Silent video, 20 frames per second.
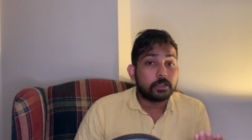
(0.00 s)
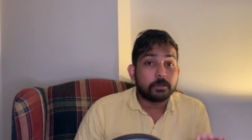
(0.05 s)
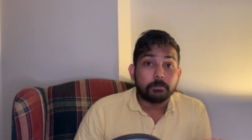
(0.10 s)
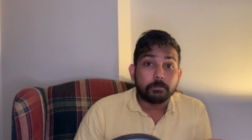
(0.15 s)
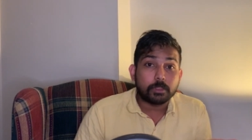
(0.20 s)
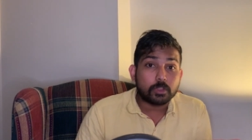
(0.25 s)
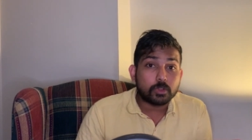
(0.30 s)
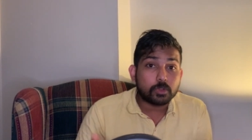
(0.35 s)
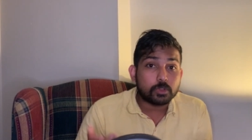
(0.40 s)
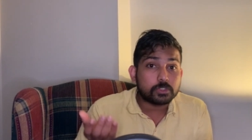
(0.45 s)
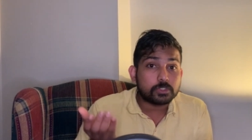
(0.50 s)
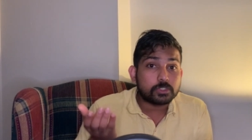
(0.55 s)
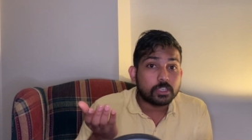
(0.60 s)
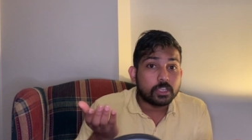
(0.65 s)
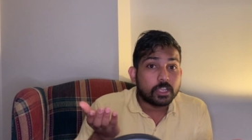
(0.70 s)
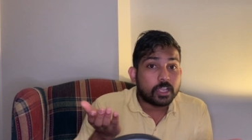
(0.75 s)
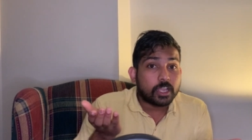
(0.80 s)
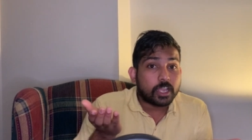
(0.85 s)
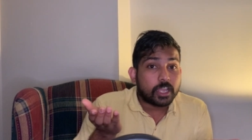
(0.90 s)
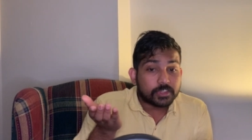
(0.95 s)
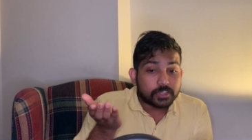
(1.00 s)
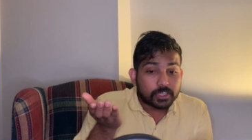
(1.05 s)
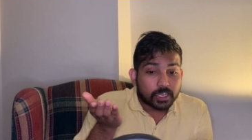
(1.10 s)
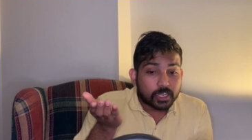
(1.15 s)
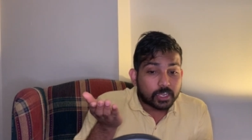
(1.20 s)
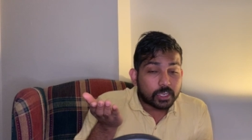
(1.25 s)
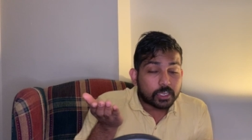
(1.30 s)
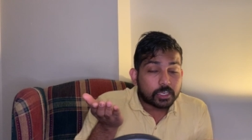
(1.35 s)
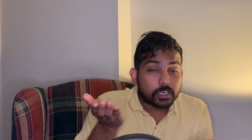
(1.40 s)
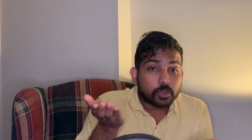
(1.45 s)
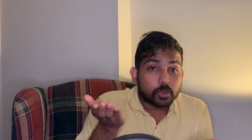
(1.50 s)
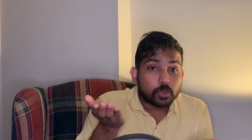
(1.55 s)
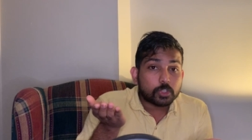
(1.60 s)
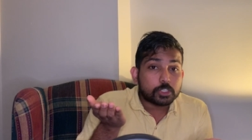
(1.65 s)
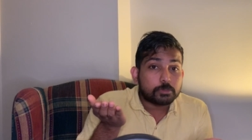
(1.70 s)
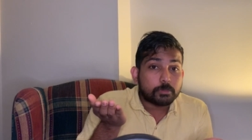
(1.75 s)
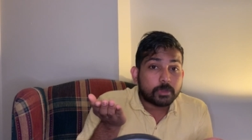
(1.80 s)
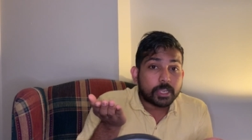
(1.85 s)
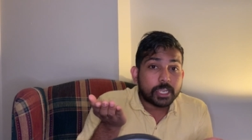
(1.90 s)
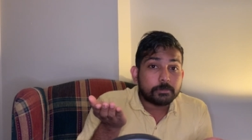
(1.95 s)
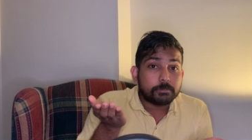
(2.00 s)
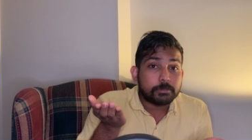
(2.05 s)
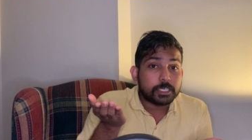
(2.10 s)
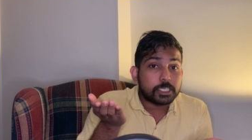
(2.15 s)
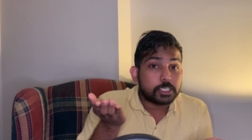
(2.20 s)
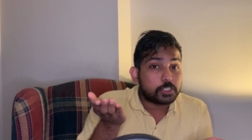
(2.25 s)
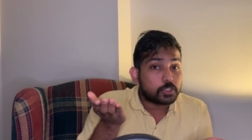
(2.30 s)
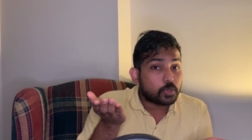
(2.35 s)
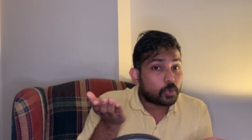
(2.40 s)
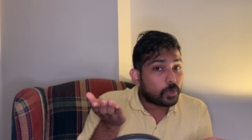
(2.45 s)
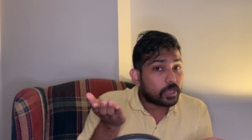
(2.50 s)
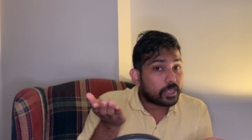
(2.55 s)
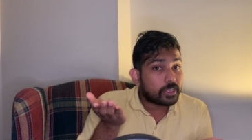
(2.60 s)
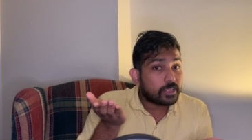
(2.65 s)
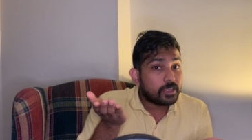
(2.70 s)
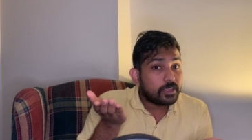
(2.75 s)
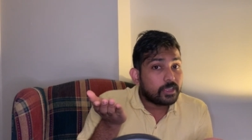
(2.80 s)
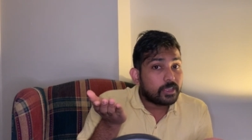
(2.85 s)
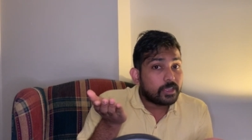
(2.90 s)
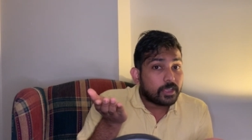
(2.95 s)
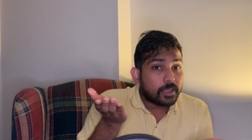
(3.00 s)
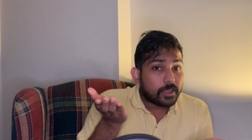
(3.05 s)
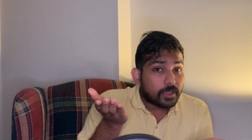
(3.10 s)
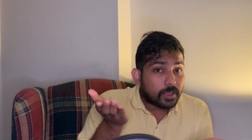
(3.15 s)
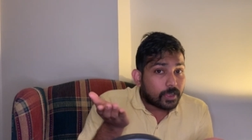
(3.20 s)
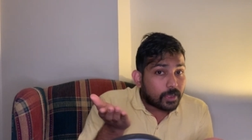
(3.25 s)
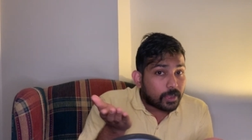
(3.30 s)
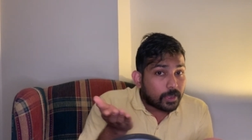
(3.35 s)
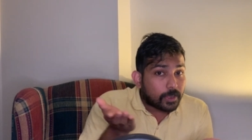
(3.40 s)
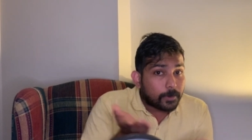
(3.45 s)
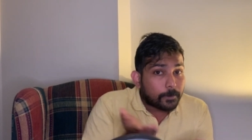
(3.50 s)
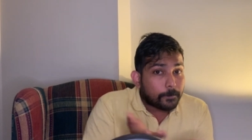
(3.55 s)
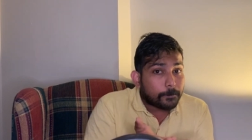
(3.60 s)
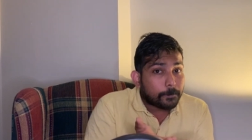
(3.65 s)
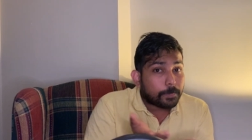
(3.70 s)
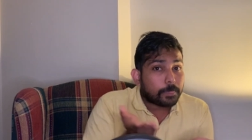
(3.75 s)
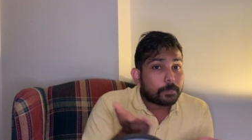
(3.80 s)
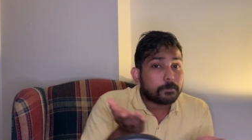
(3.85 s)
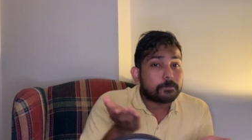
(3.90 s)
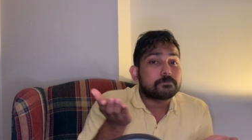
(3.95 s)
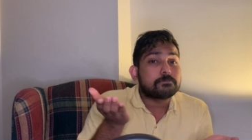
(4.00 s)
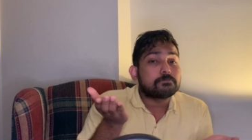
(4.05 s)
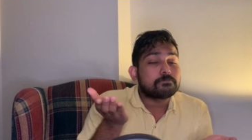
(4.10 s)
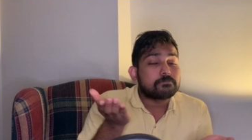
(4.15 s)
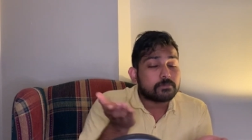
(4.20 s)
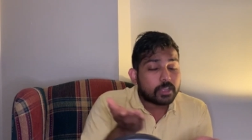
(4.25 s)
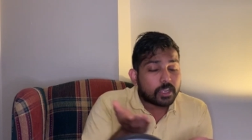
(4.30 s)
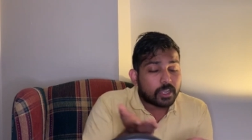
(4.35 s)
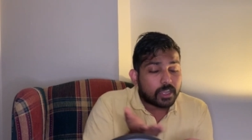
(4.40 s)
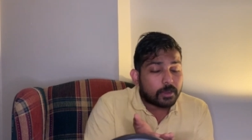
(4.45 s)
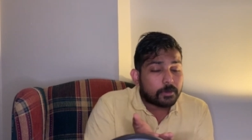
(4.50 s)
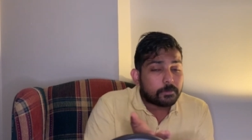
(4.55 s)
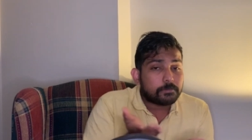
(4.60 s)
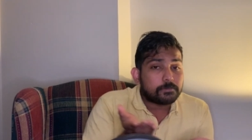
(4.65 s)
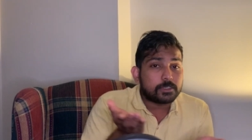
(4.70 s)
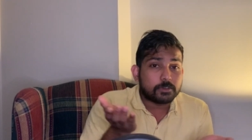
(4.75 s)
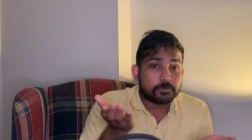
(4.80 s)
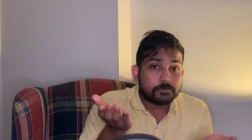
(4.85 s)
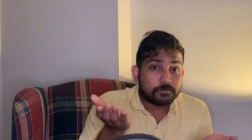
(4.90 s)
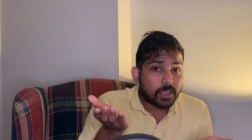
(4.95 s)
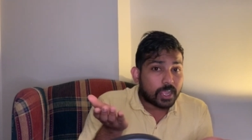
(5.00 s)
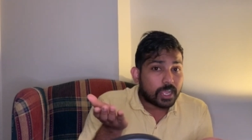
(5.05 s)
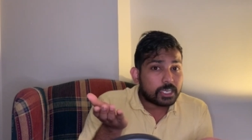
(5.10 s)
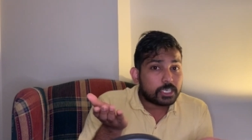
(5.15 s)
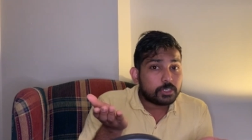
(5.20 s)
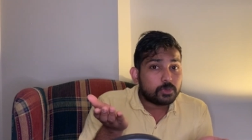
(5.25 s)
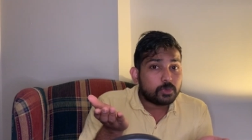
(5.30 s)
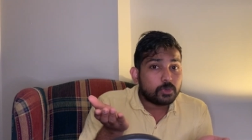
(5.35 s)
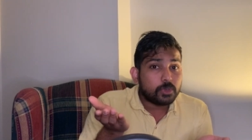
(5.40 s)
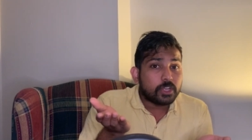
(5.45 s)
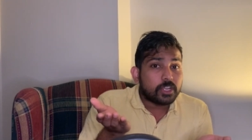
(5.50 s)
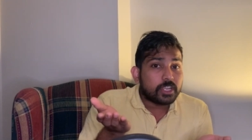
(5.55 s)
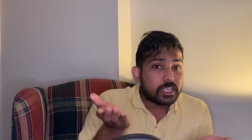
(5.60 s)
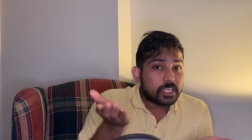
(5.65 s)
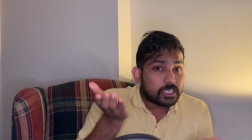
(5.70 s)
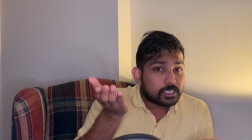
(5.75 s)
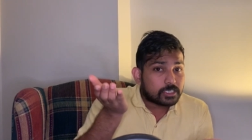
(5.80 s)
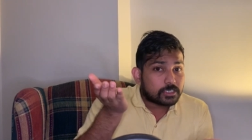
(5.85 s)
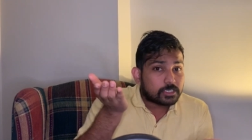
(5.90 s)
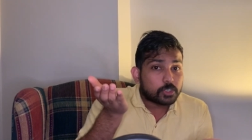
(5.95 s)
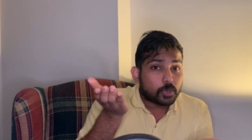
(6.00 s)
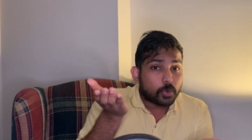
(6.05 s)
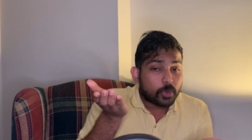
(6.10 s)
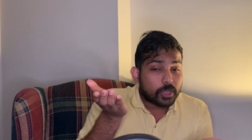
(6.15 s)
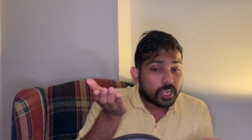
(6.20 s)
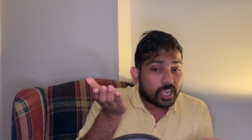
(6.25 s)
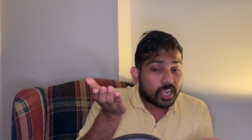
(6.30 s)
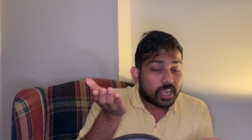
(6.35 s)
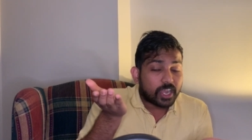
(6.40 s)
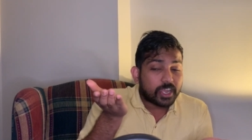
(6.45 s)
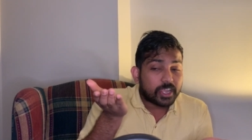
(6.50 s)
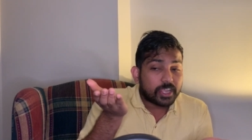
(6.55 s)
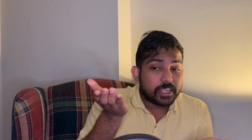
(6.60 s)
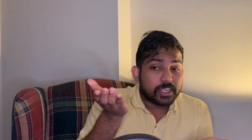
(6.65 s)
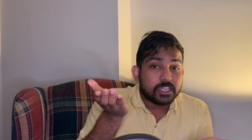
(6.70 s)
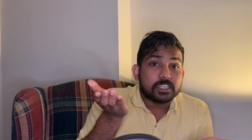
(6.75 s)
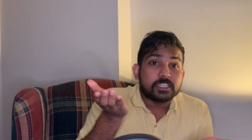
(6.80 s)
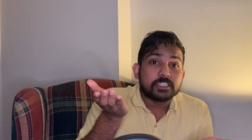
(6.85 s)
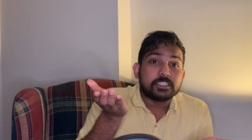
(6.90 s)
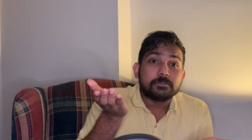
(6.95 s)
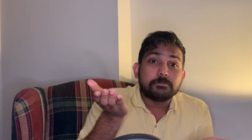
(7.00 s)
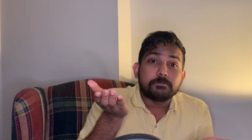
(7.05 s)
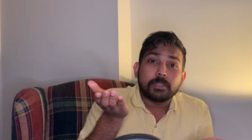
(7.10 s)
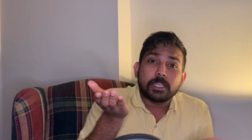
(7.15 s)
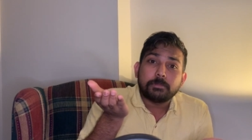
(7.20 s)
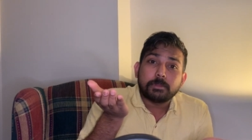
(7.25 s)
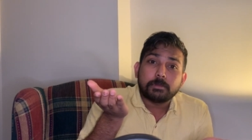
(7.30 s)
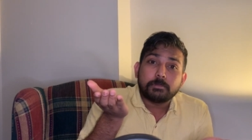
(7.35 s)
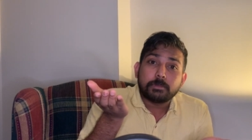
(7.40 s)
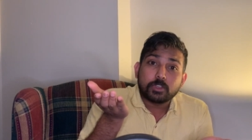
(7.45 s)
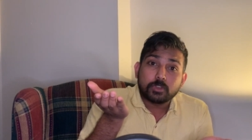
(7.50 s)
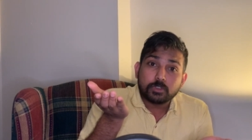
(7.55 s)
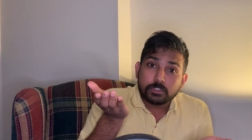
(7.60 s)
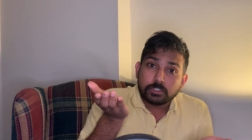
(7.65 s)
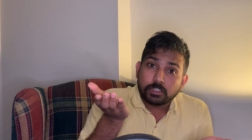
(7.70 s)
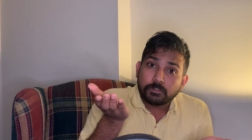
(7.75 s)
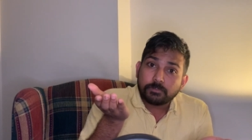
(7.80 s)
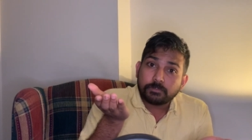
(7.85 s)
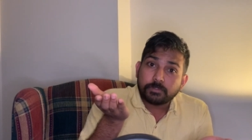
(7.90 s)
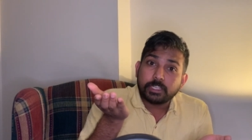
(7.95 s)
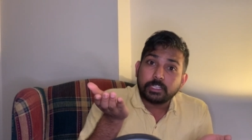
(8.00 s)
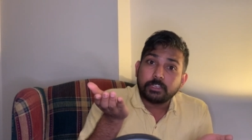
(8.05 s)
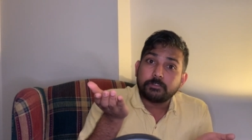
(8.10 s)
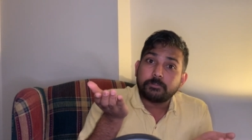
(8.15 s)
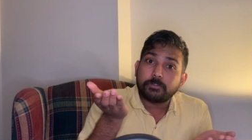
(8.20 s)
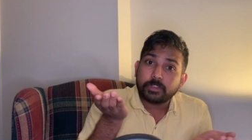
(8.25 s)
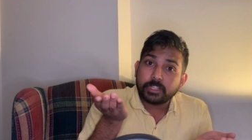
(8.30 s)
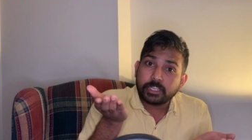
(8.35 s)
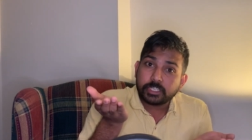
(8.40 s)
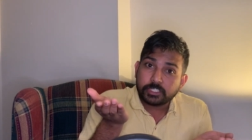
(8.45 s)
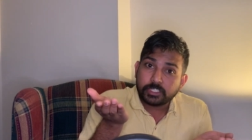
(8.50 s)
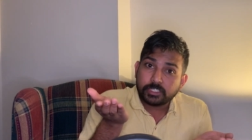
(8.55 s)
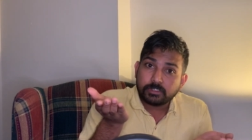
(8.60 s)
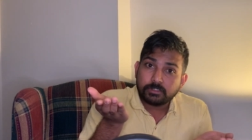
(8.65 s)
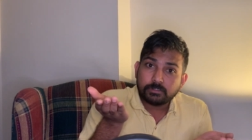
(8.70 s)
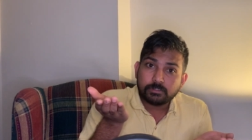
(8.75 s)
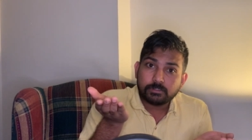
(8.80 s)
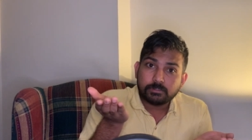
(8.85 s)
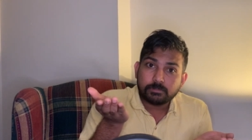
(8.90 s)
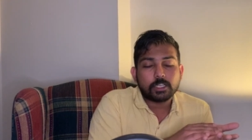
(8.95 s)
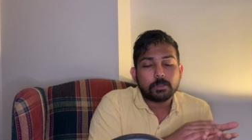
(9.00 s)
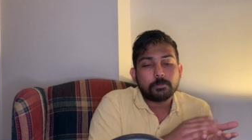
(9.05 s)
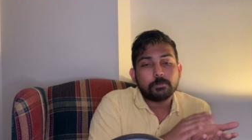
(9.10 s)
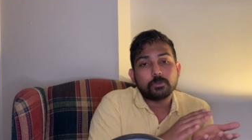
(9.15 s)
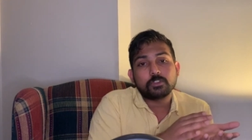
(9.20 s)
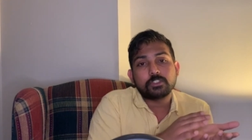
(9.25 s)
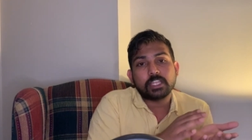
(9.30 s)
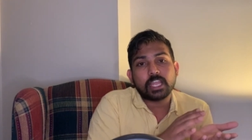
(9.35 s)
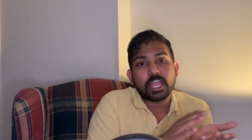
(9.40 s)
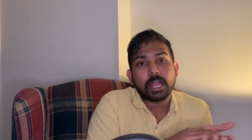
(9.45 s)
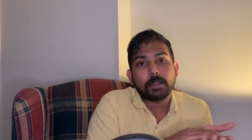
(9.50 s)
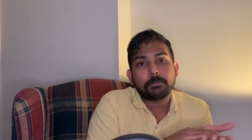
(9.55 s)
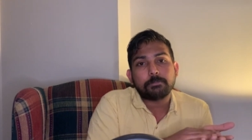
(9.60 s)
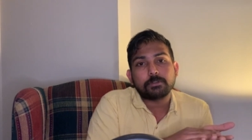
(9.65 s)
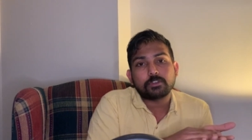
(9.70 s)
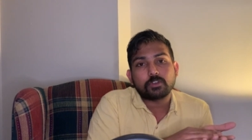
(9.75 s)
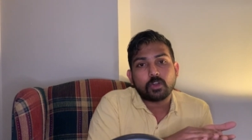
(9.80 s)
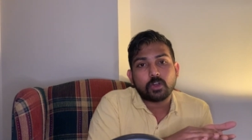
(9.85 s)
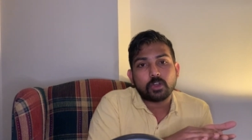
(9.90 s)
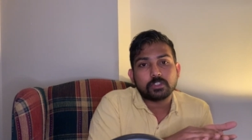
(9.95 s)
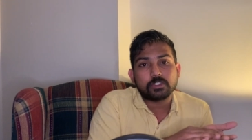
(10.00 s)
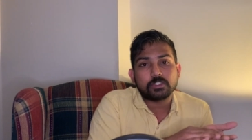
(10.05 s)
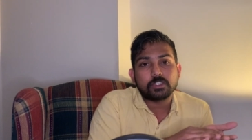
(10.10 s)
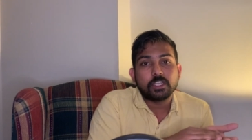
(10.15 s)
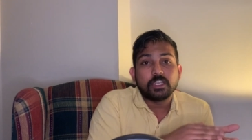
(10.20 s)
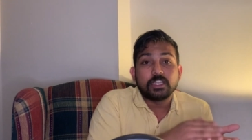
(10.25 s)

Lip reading: Because the growth might be showing, the value is showing high, maybe because of the inflation. Suppose the apple cost